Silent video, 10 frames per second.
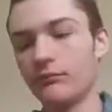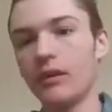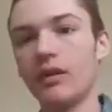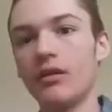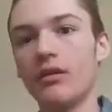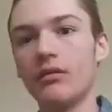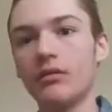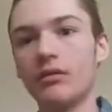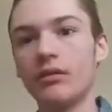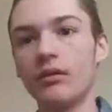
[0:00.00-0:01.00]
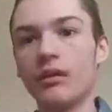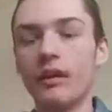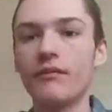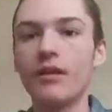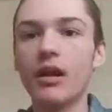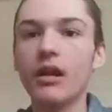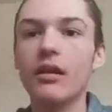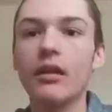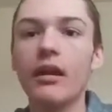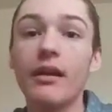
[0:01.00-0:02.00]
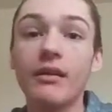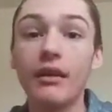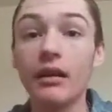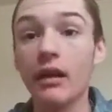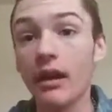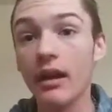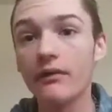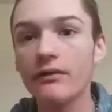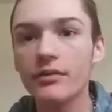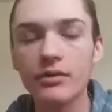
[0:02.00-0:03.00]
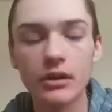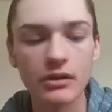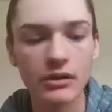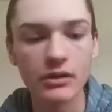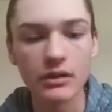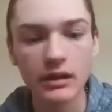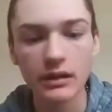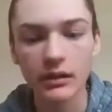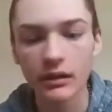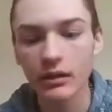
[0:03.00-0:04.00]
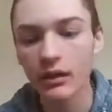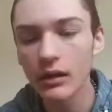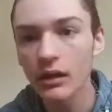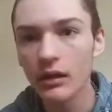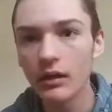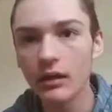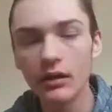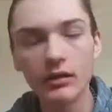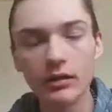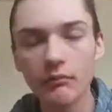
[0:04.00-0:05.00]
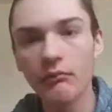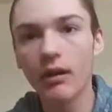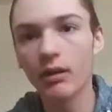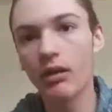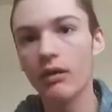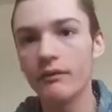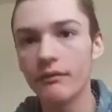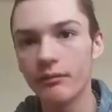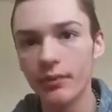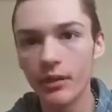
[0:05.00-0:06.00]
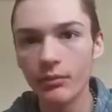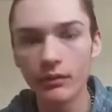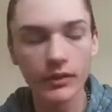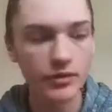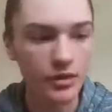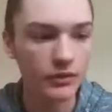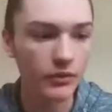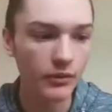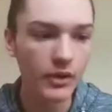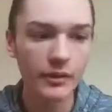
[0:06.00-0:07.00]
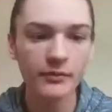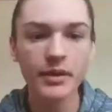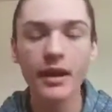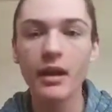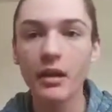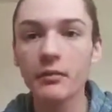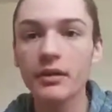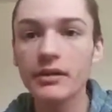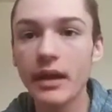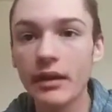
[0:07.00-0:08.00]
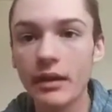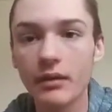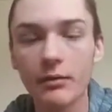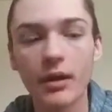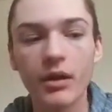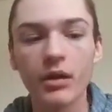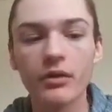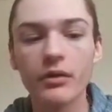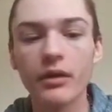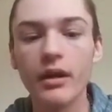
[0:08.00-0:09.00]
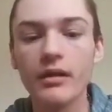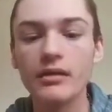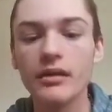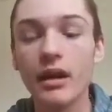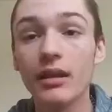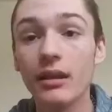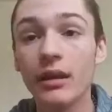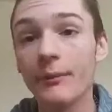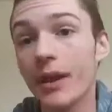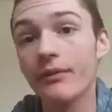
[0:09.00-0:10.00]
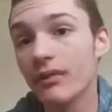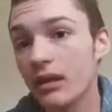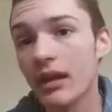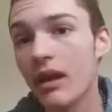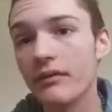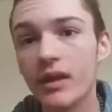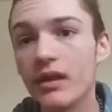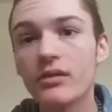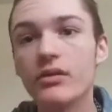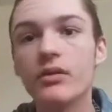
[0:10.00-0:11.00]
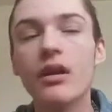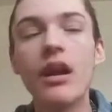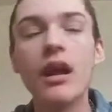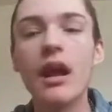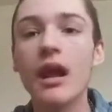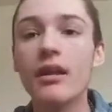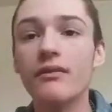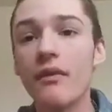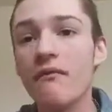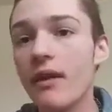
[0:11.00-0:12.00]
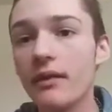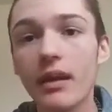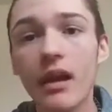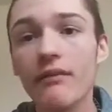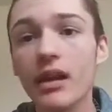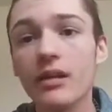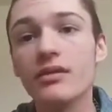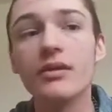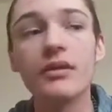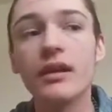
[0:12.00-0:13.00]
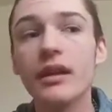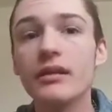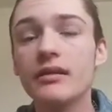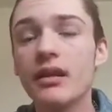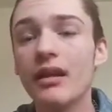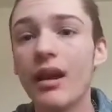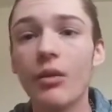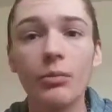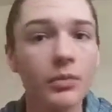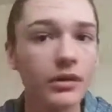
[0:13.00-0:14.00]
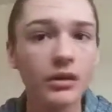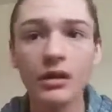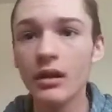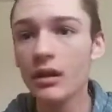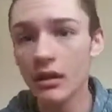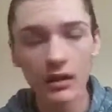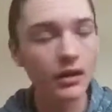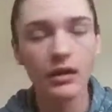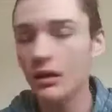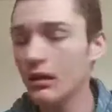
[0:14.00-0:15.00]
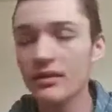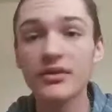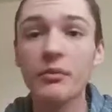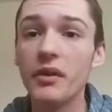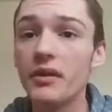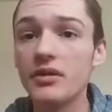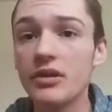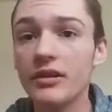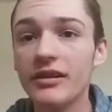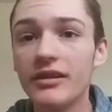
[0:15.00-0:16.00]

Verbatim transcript: You know, I've got, I think I have stretchier skin than a lot of people in general. But yeah, I'm going to take that to my doctor because I think I might finally have an answer. And if I finally have an answer, it's going to help so much.